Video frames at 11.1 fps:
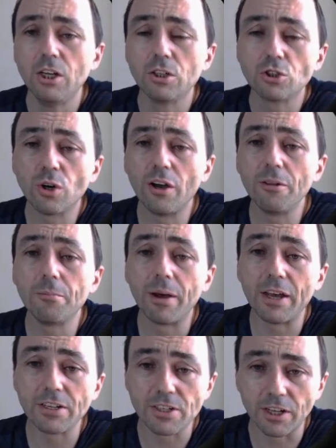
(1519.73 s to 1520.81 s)

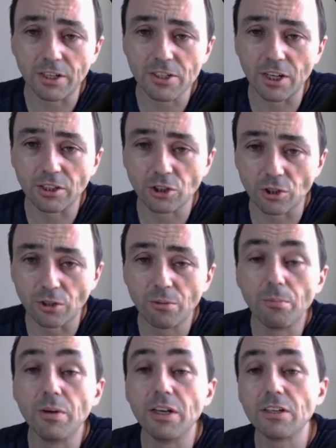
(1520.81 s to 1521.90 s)
Join-based extension
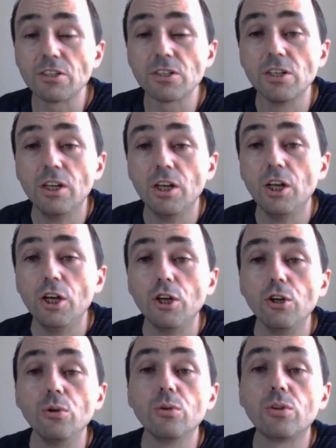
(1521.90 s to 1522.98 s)
means
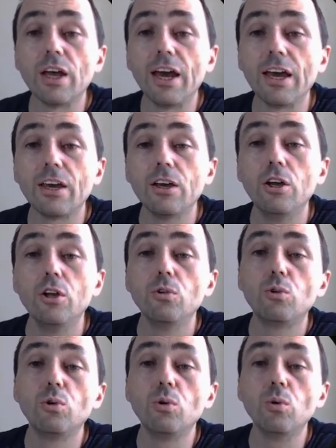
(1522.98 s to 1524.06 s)
you take
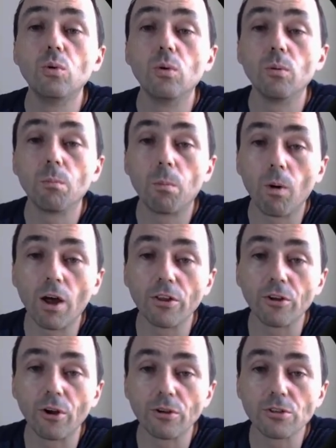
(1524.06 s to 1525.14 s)
two
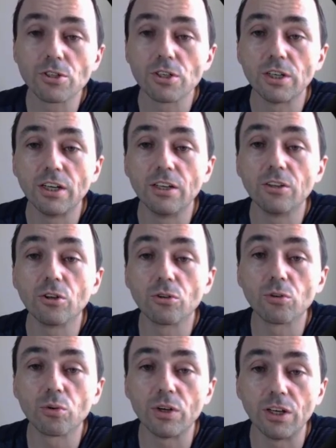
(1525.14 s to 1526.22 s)
brothers in the
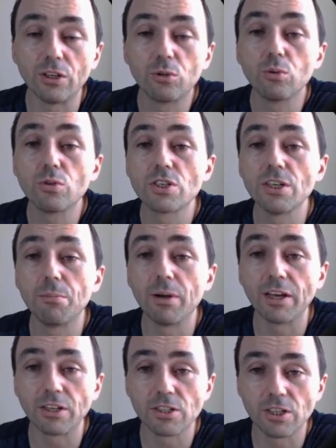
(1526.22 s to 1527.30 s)
tree, two
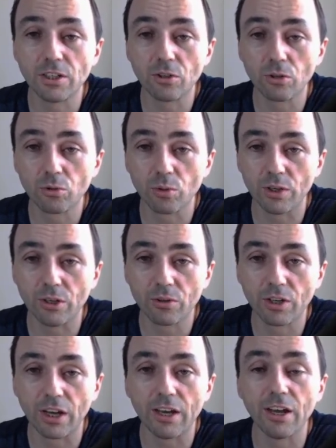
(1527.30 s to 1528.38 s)
siblings in the tree.
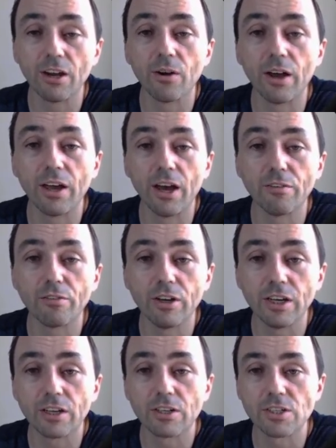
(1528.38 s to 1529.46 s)
Okay, here I have
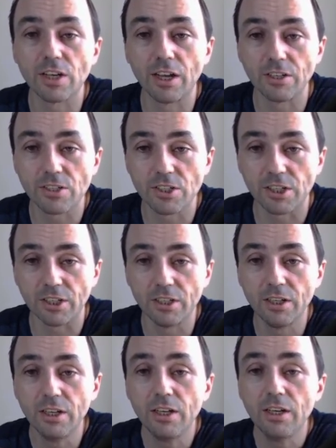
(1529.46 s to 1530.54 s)
X and Z.
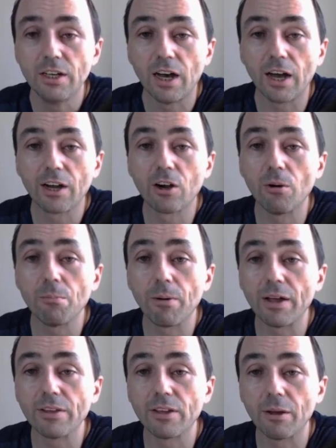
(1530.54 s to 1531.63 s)
I
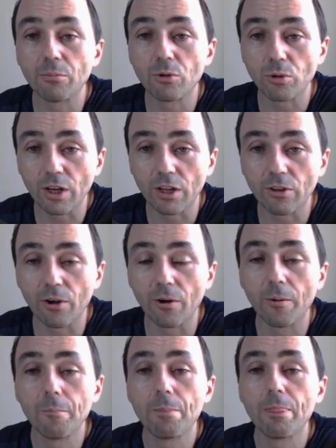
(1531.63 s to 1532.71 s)
combine them together
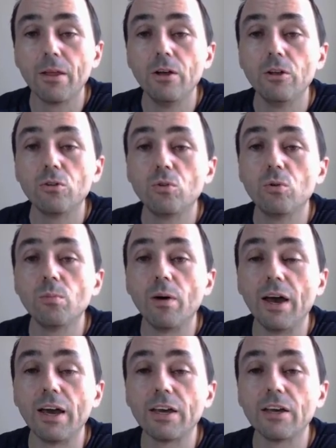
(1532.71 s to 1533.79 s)
to
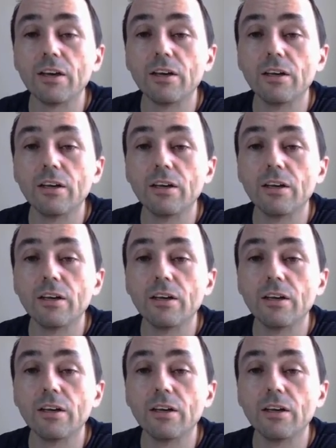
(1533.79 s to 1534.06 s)
make